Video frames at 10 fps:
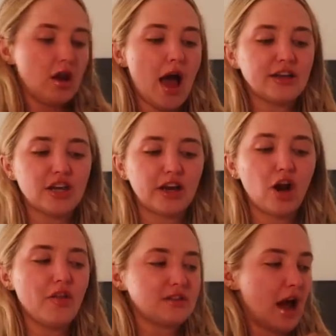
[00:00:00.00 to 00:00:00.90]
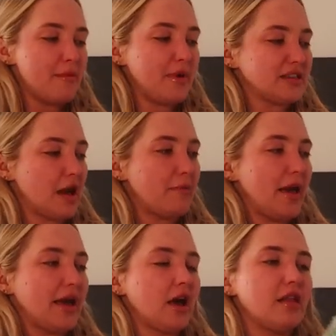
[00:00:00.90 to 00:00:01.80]
I check it all the time because I'm
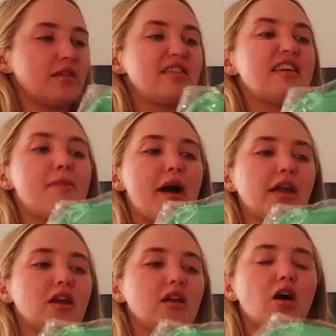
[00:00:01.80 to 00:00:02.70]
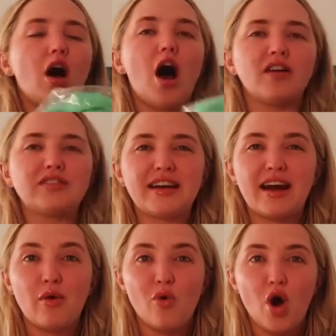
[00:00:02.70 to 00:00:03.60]
like, think about it often, and
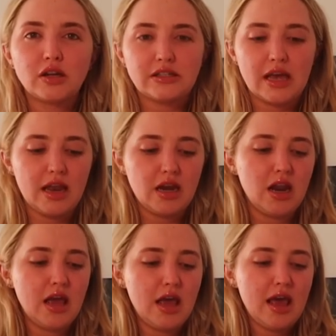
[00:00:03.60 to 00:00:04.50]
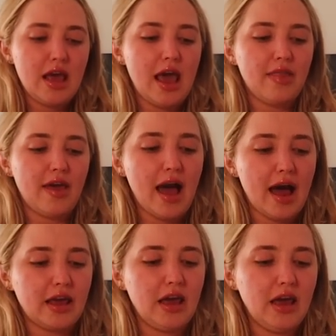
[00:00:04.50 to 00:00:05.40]
I walked in and they
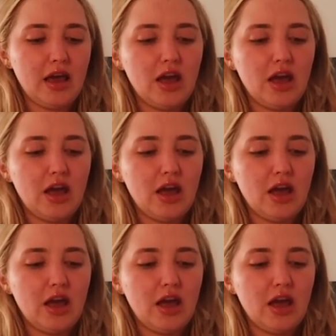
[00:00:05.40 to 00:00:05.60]
had it.